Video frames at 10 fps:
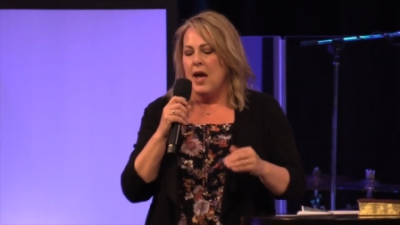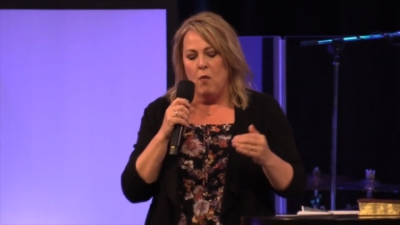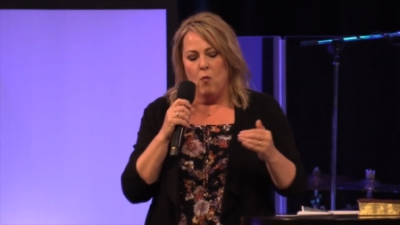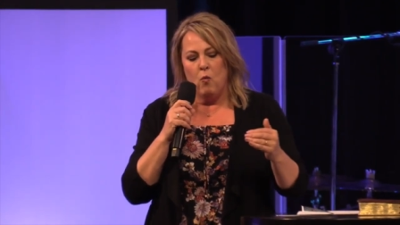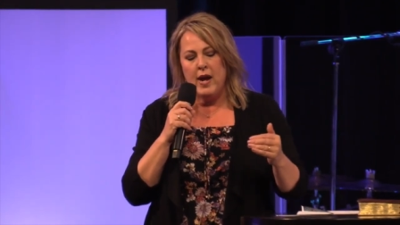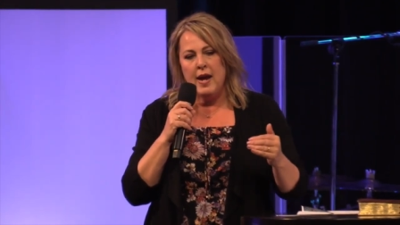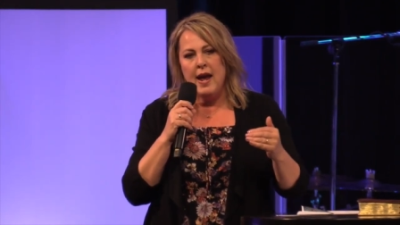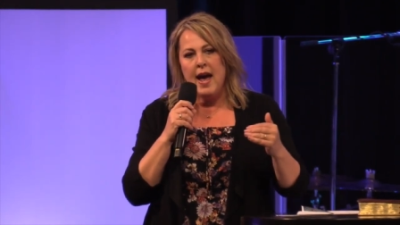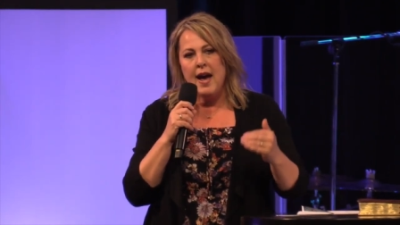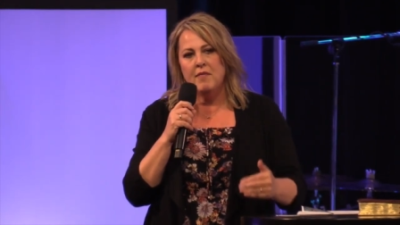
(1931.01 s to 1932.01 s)
We
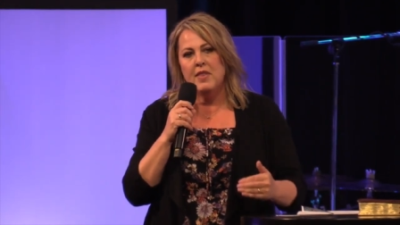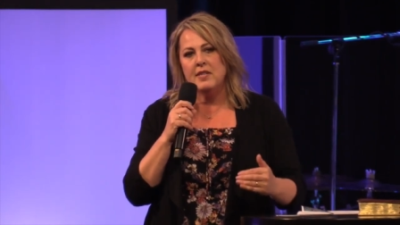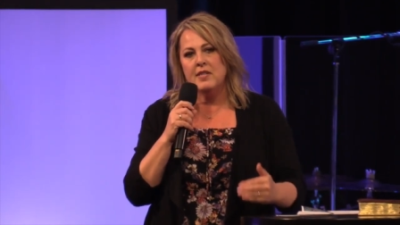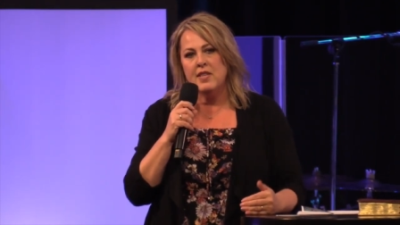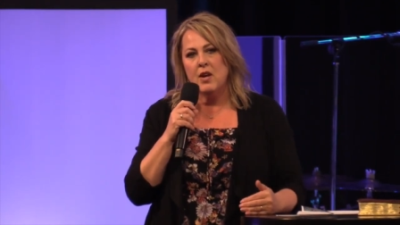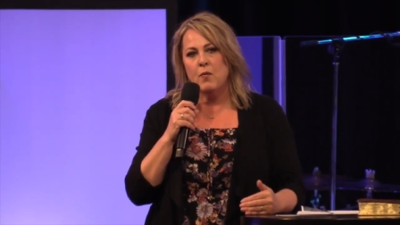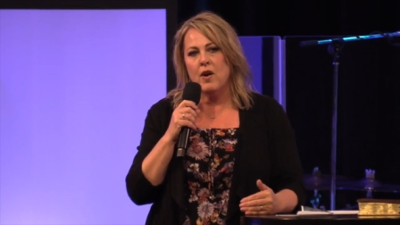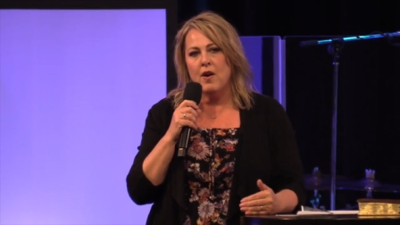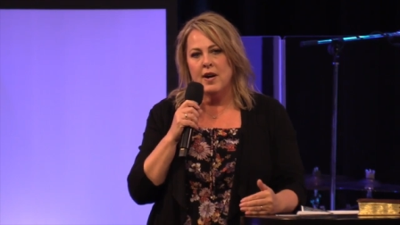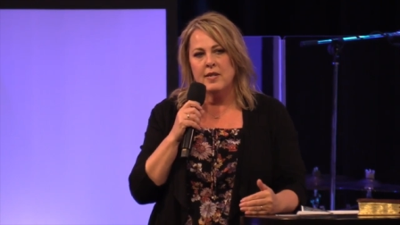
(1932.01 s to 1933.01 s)
have this thing where
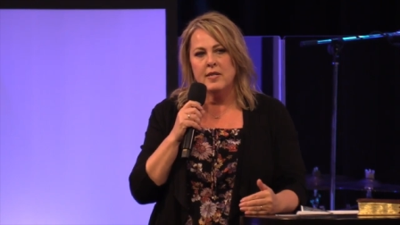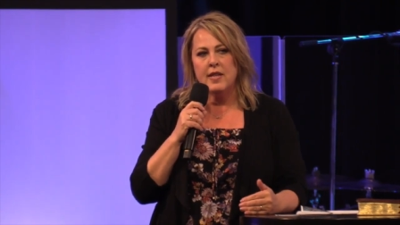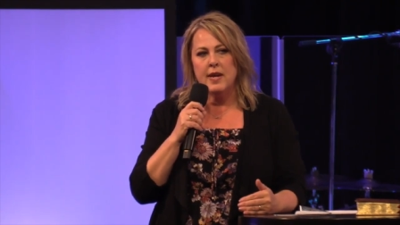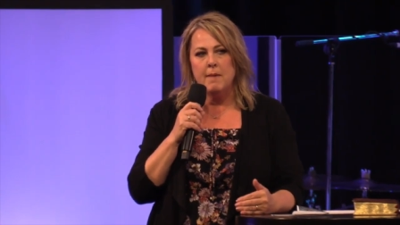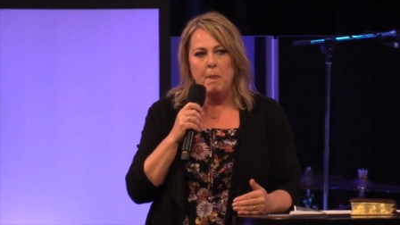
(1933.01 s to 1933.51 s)
honestly,